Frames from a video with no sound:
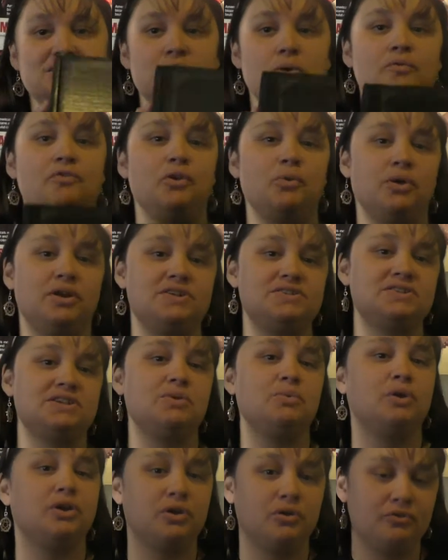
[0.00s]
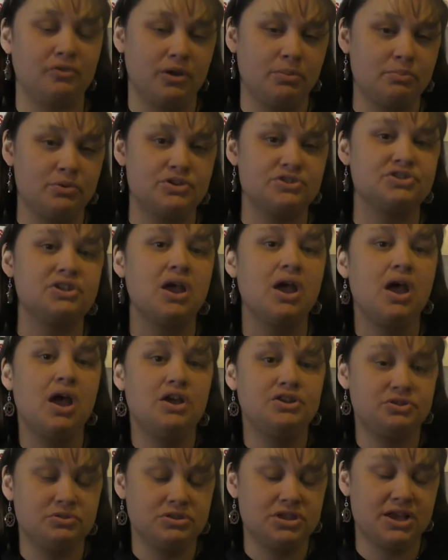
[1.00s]
So if you want to see what November's
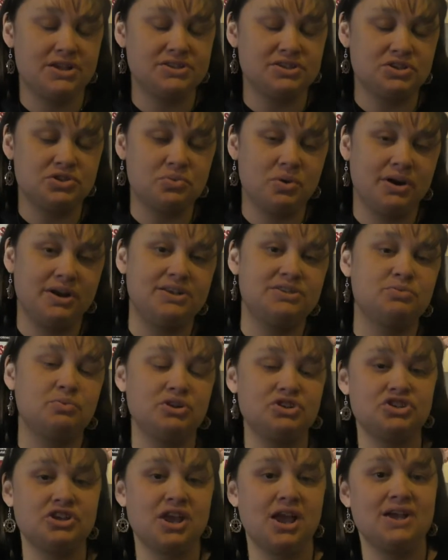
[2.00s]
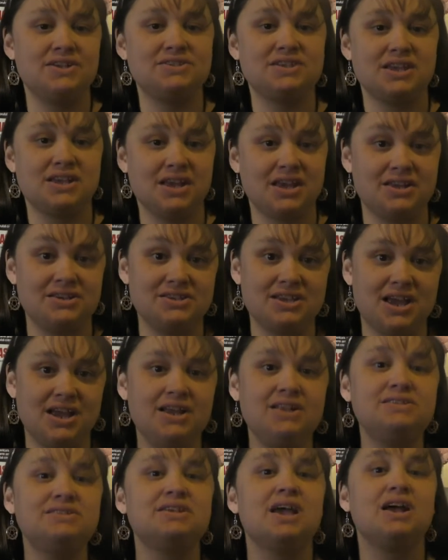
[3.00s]
2020's witch casket
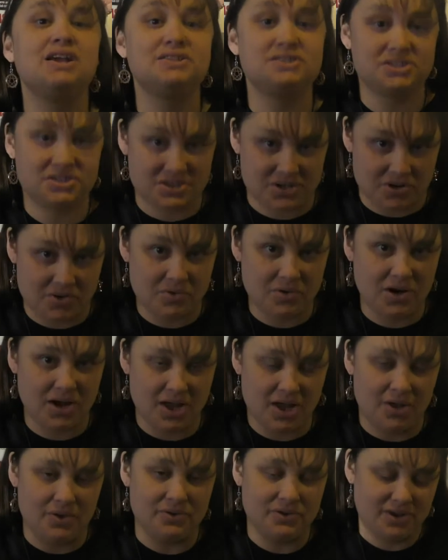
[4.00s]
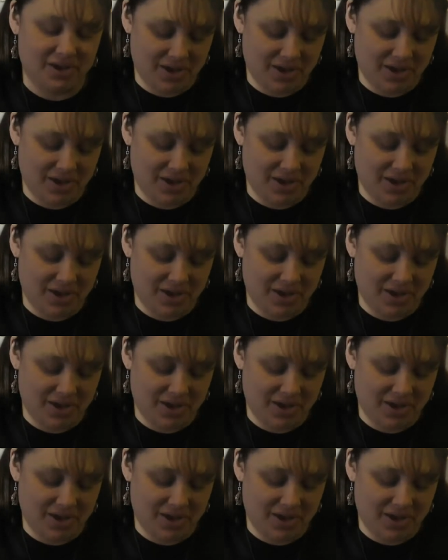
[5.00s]
contains, stick around.